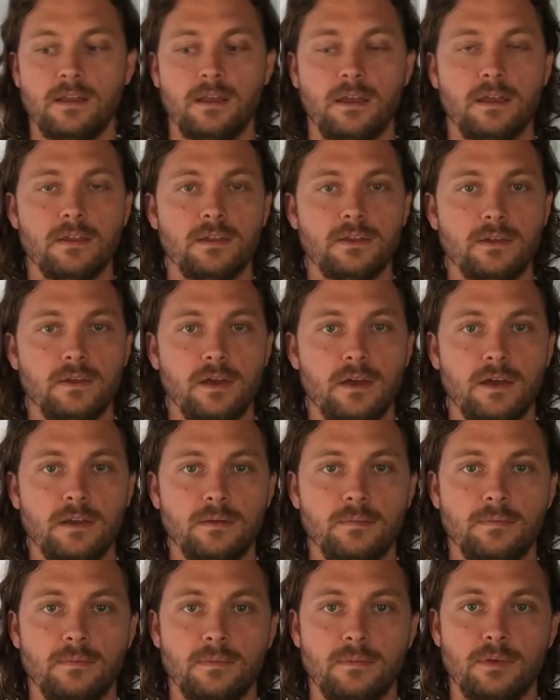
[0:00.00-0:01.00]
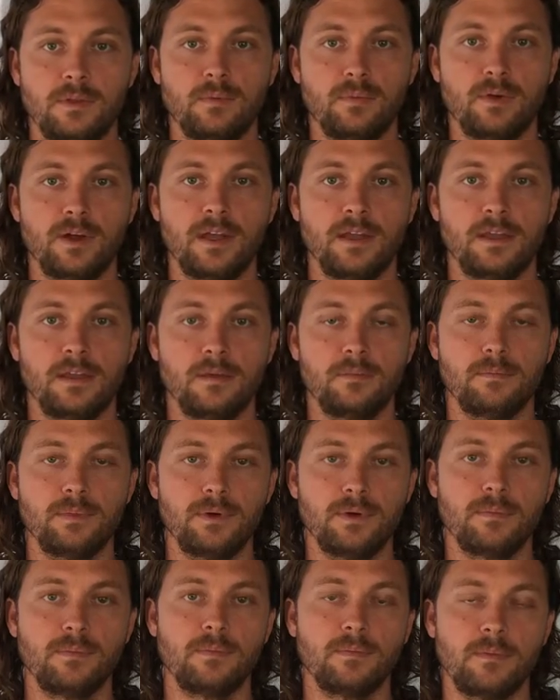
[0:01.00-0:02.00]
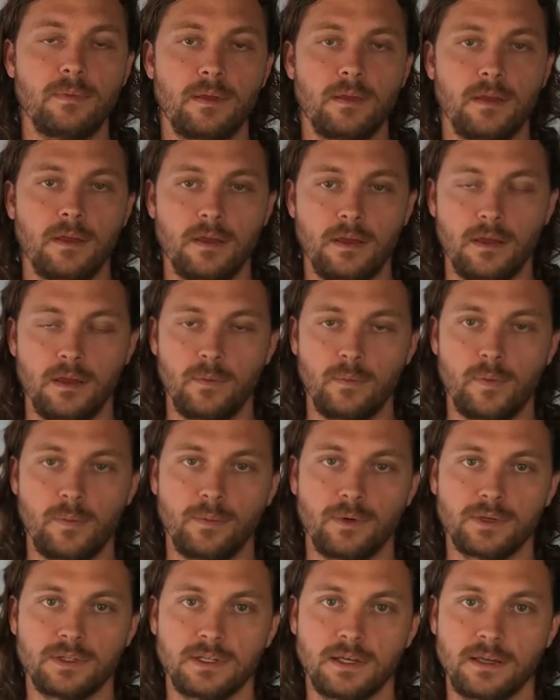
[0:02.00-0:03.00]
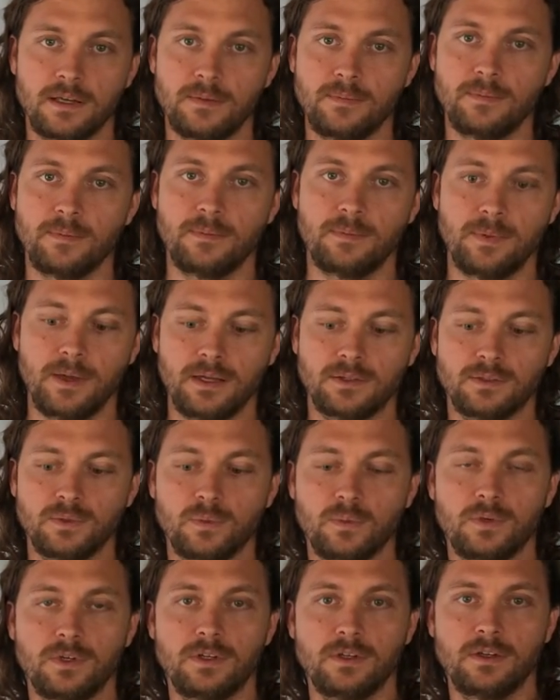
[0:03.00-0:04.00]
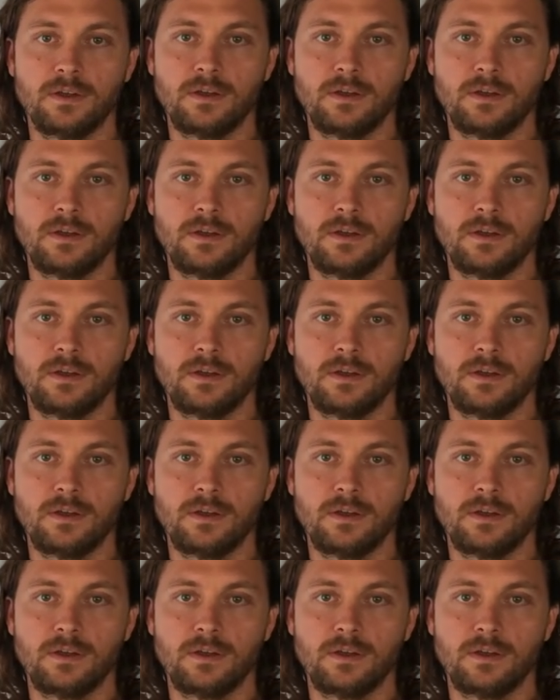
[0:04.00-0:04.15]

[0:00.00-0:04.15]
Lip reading: And then you cut them, you break, and boom. And one more time, back to one.